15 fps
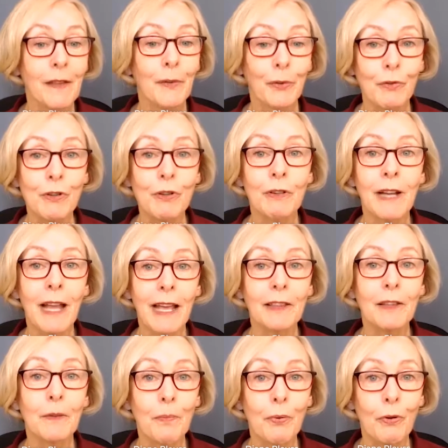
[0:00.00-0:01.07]
So you're
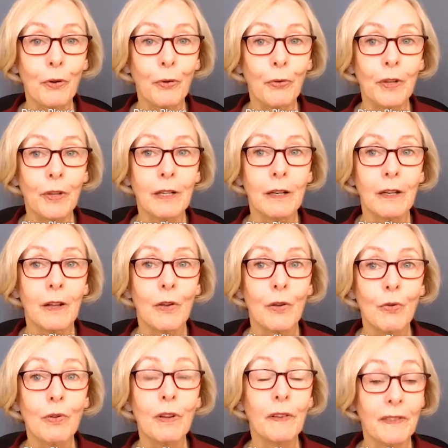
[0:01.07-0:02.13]
not the person
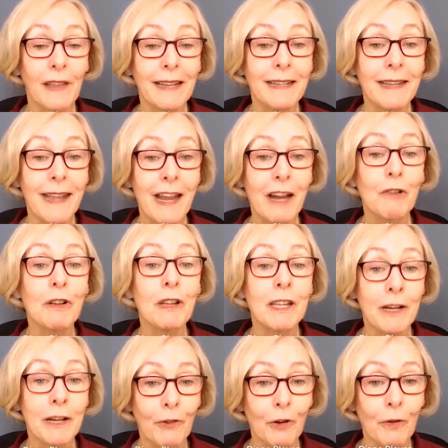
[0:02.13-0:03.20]
who is that
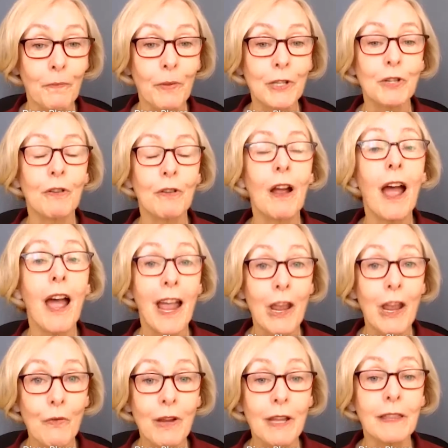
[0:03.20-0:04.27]
caregiver, but you're
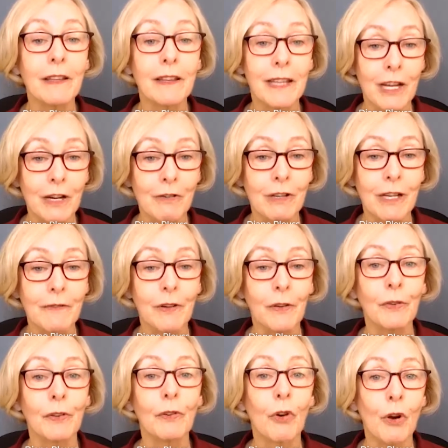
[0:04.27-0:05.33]
hiring the caregivers and